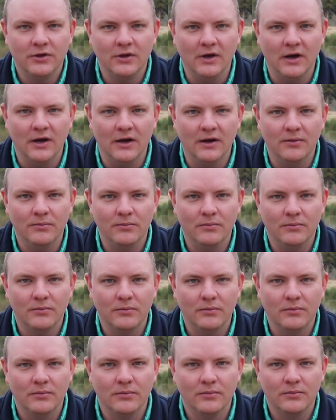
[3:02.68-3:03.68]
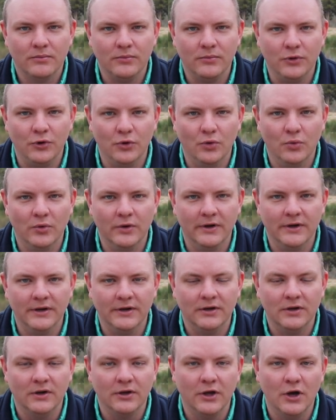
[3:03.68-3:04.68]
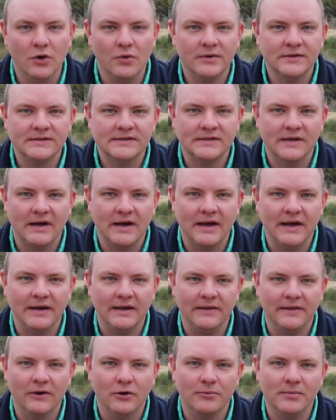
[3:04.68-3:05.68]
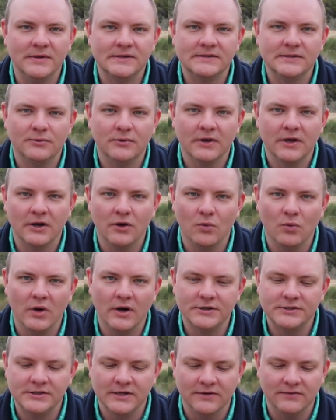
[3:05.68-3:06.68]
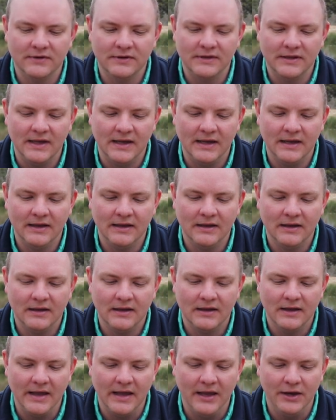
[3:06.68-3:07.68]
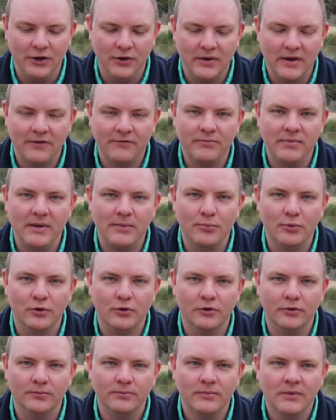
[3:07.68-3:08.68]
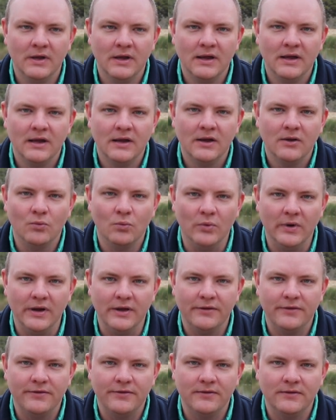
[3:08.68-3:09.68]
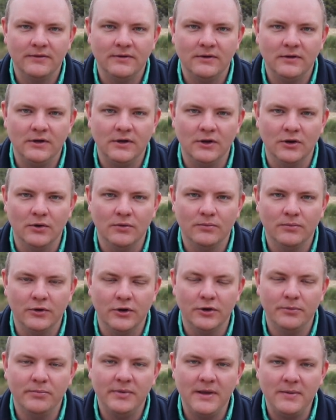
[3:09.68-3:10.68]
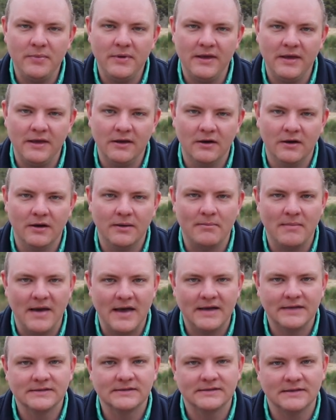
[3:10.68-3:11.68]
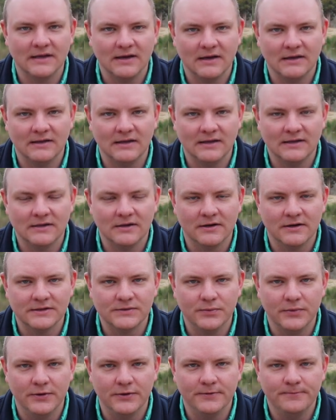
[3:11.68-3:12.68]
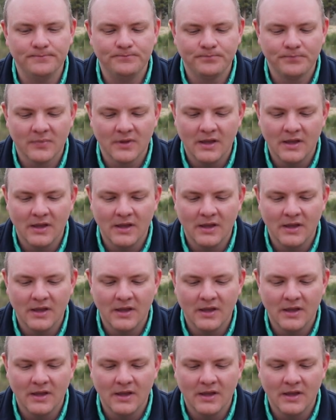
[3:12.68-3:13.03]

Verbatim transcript: uh, you would go inside and there would be someone kind of watching everything and you'd have people with you know good PPE on masks and that kind of thing in the hospital